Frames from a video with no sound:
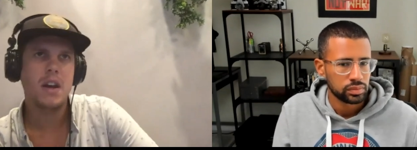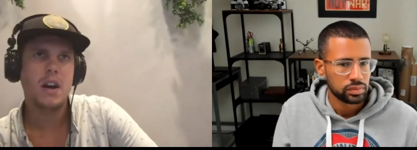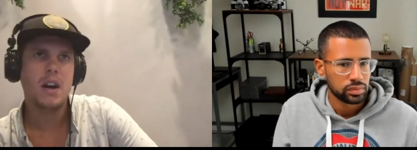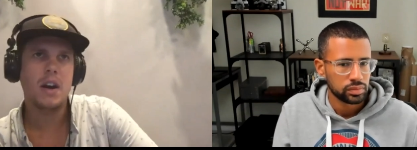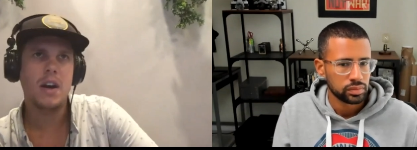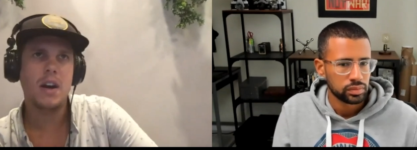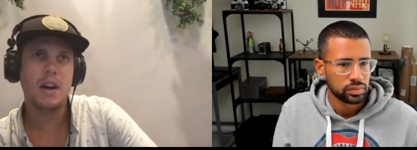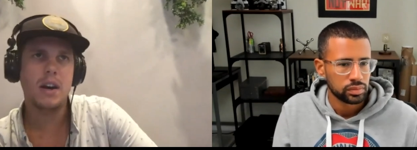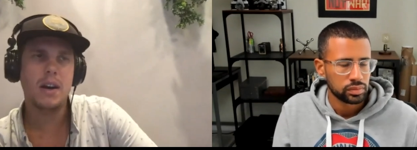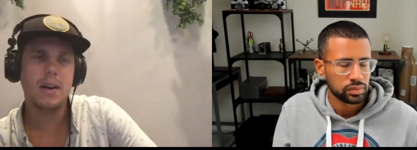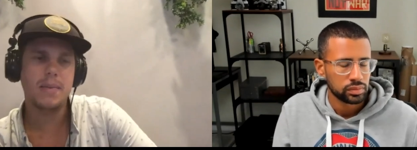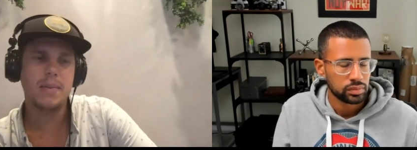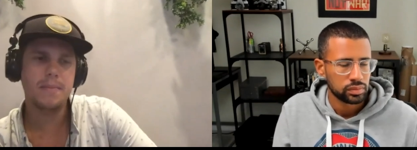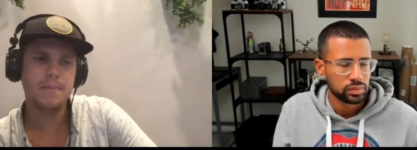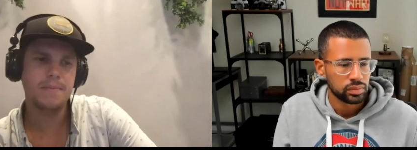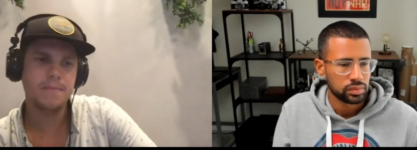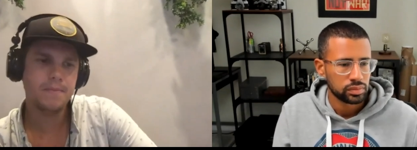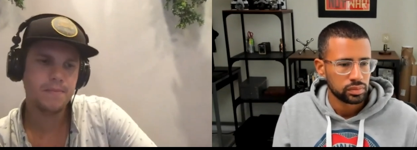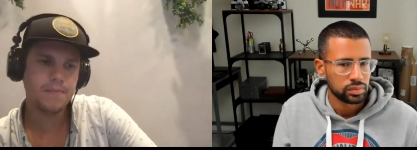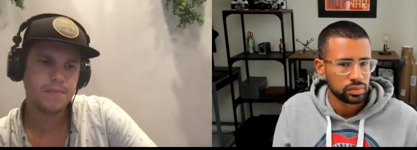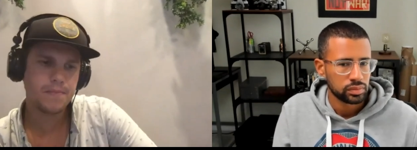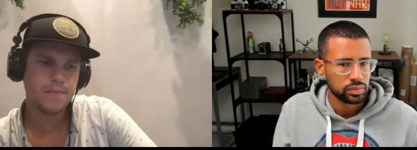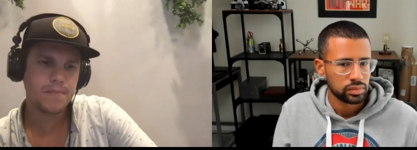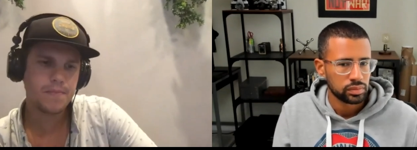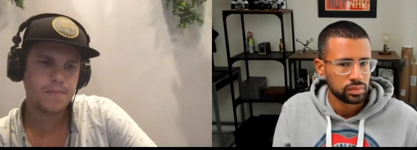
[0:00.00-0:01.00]
Speaker 1: Um,
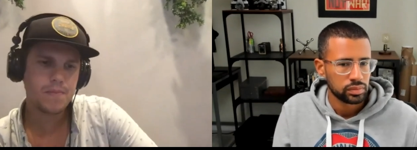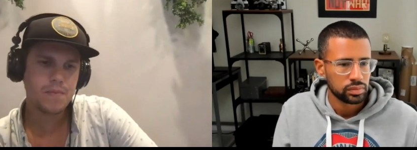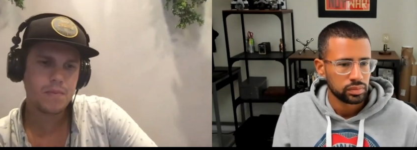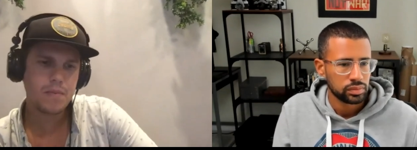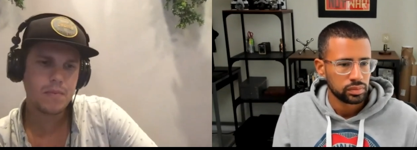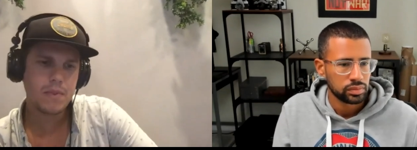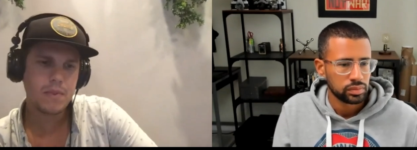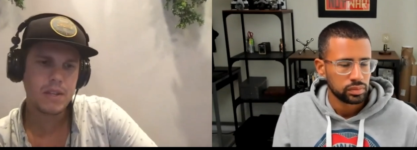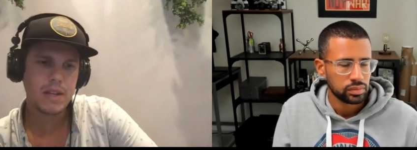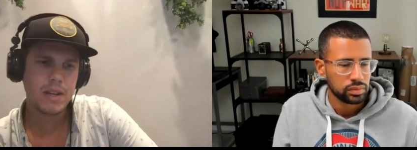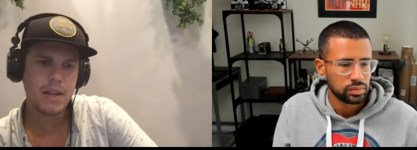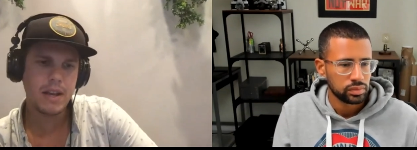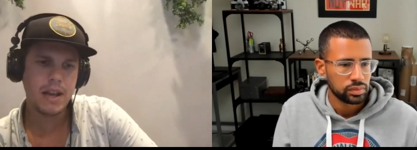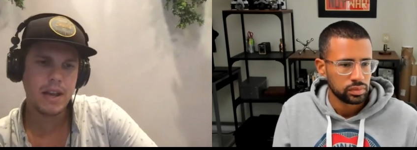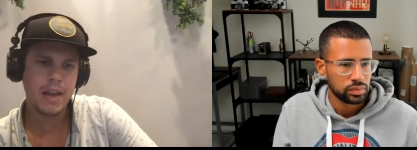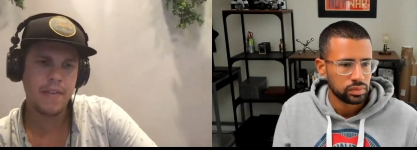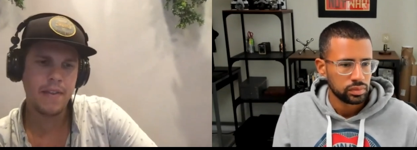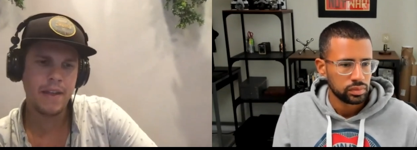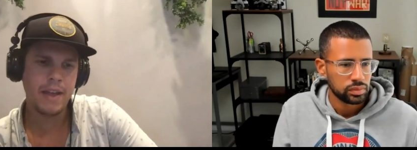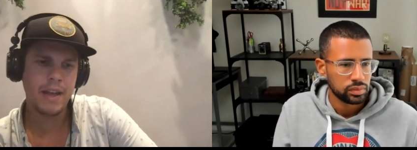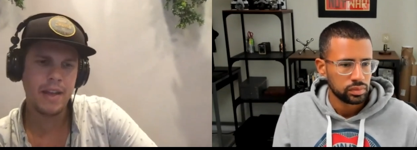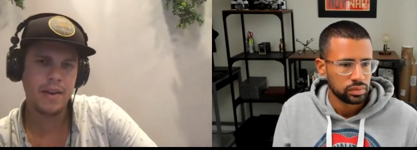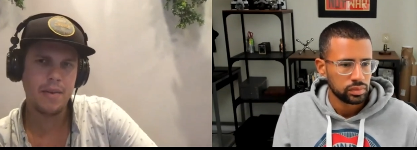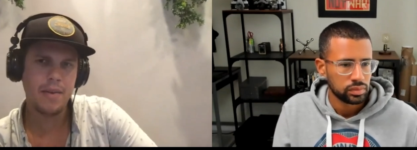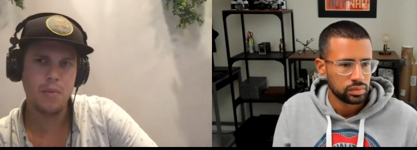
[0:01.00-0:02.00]
and
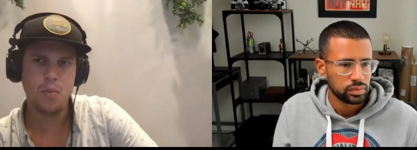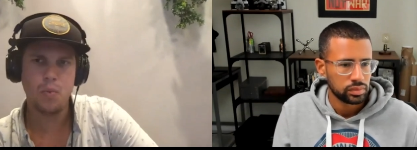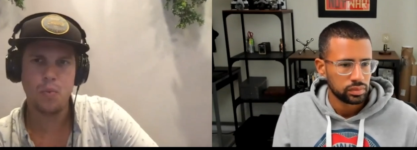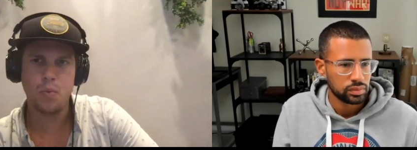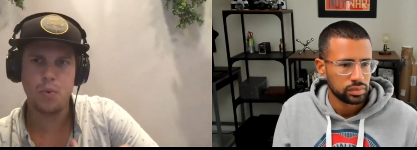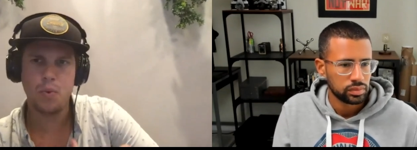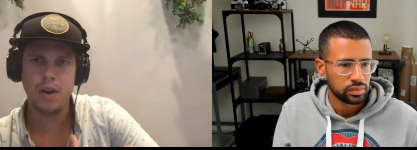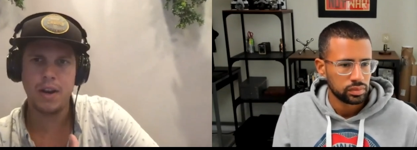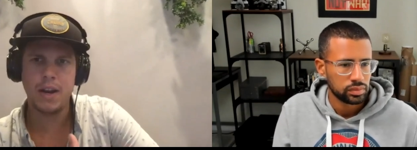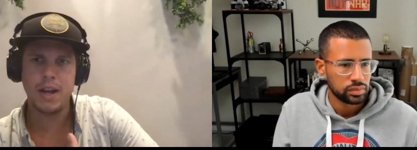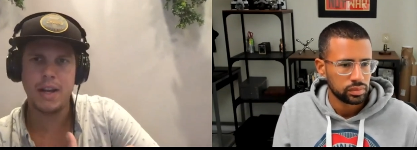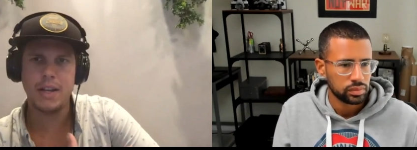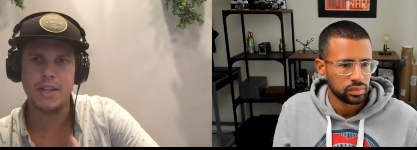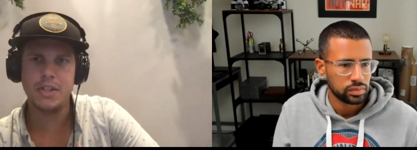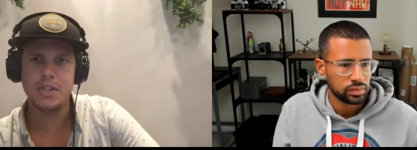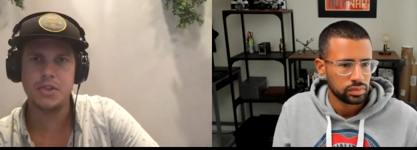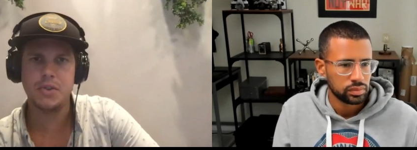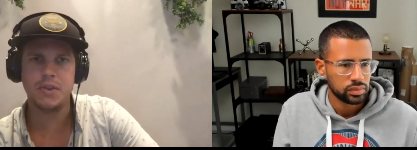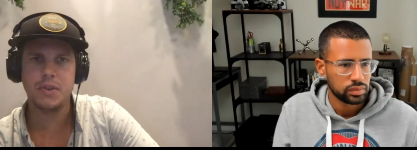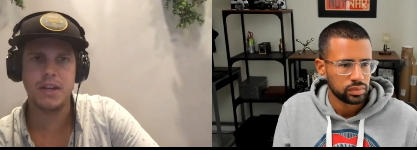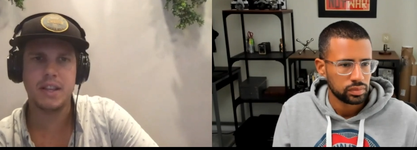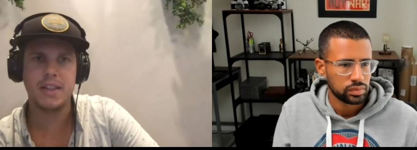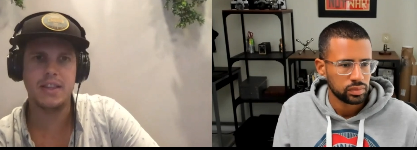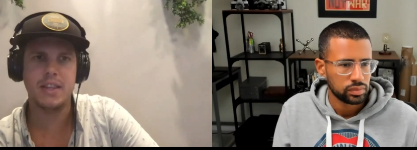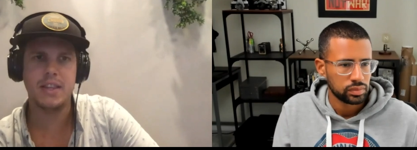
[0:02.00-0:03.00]
then when I
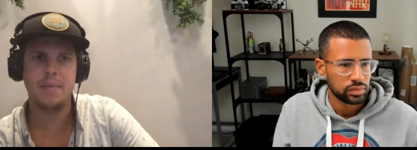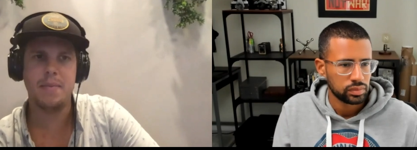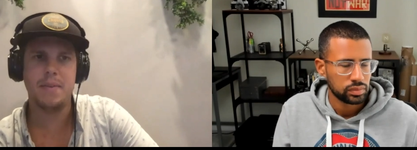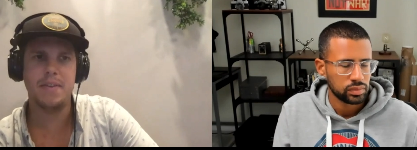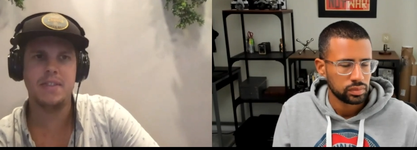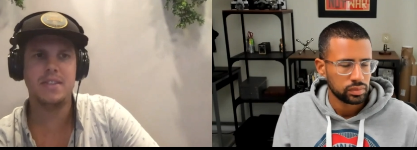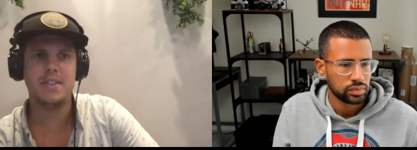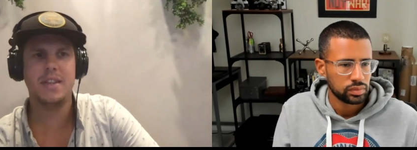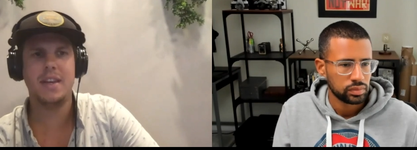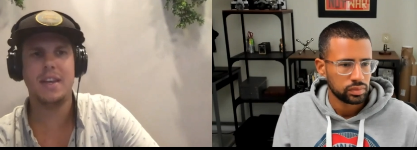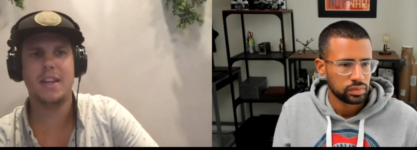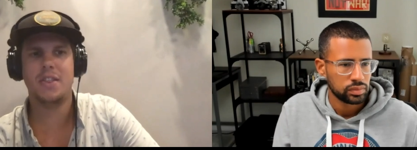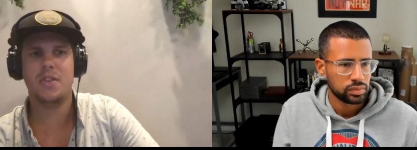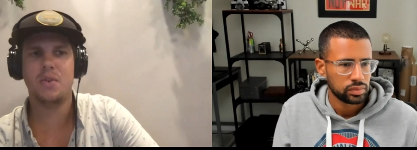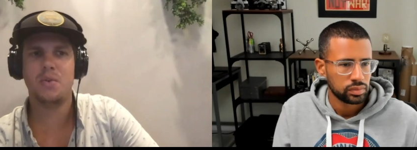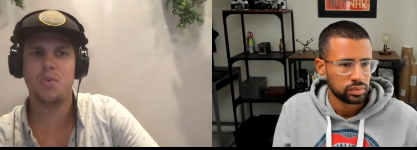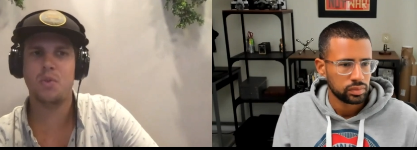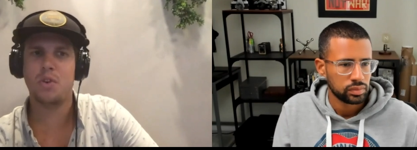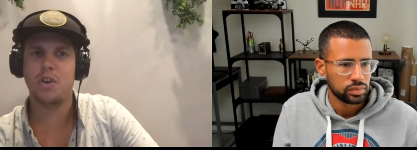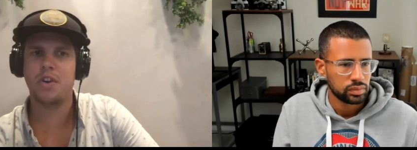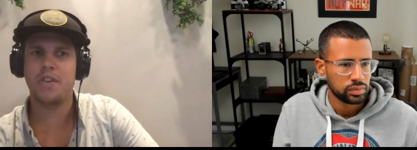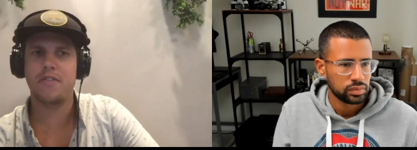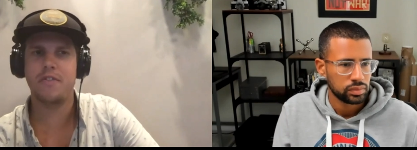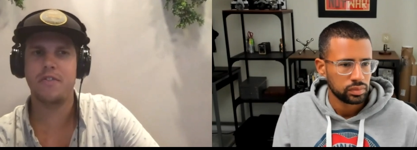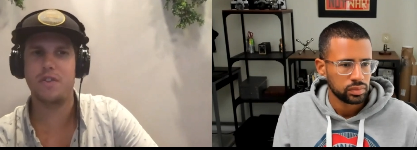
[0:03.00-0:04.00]
do get them, it's like the
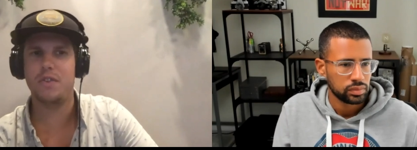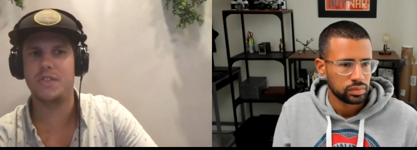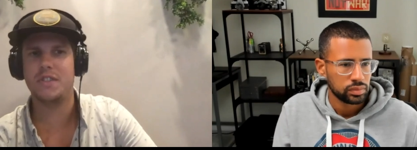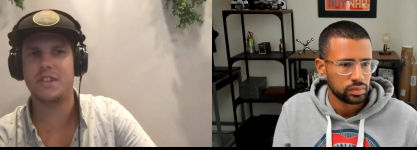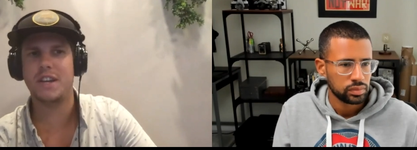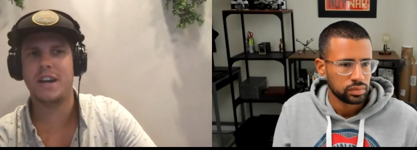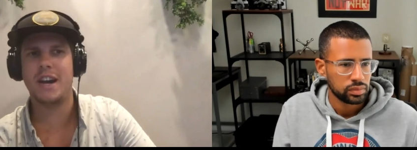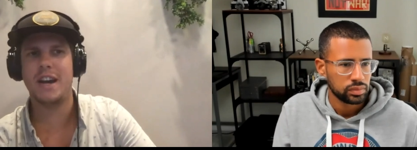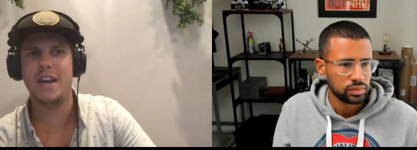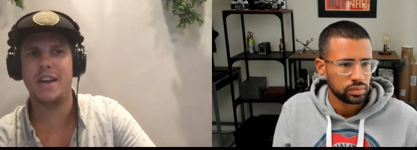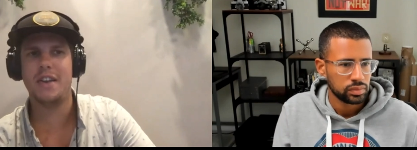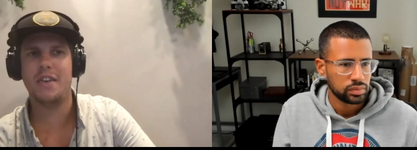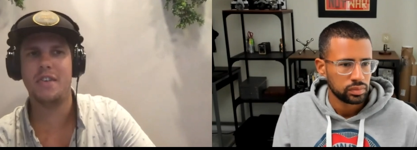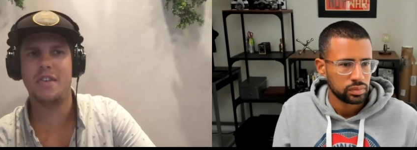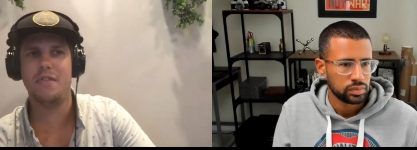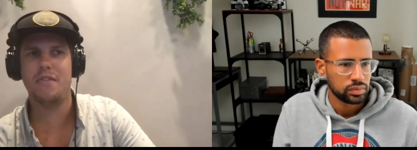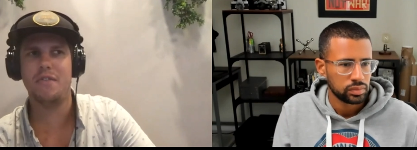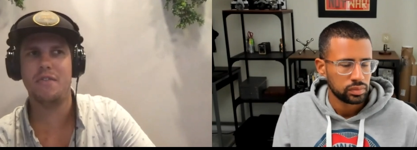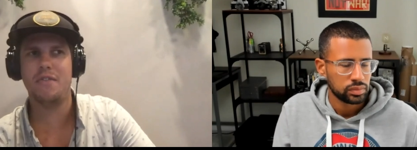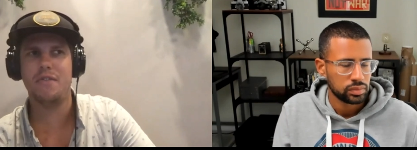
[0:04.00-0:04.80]
workflow is kind of